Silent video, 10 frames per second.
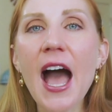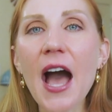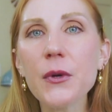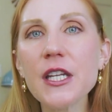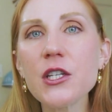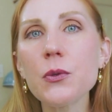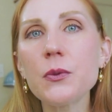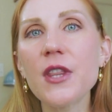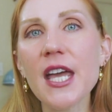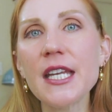how can
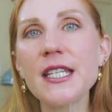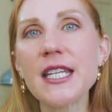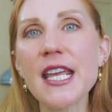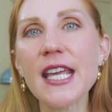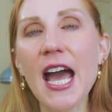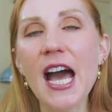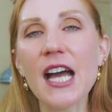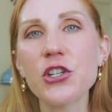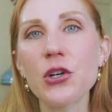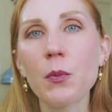you then take
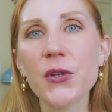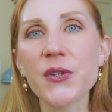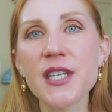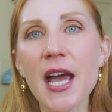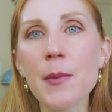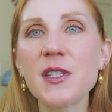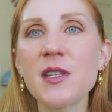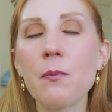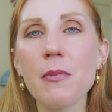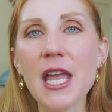actionable
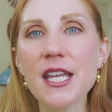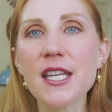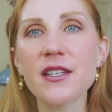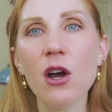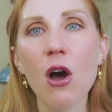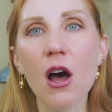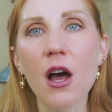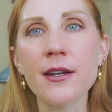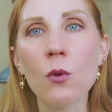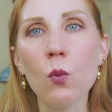steps based
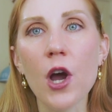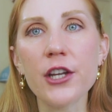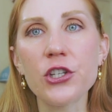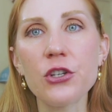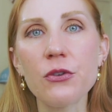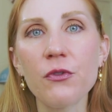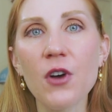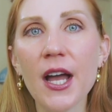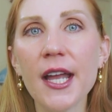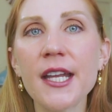on what you
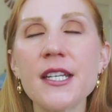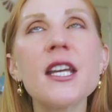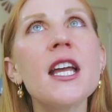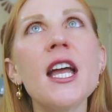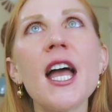find?